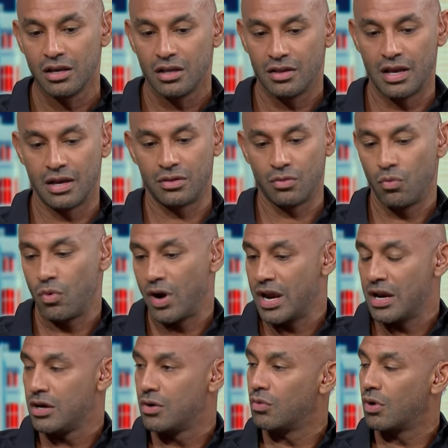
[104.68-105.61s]
that the
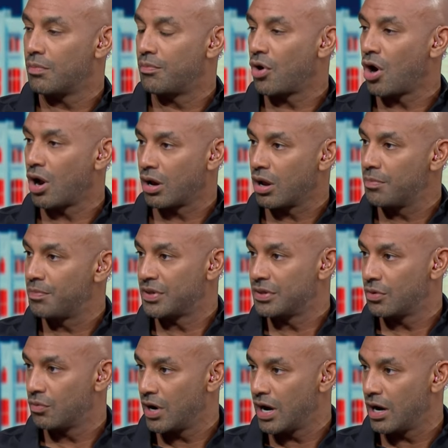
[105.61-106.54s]
way you were brought up and
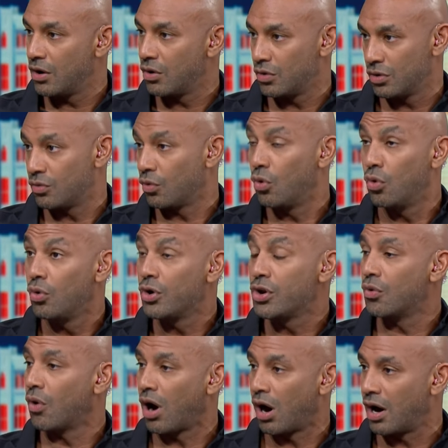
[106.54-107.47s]
the way who
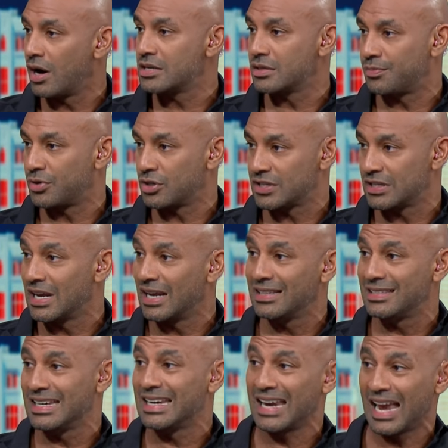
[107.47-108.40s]
you are as a
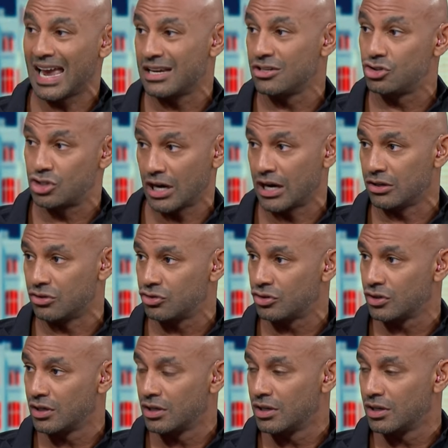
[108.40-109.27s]
personality can change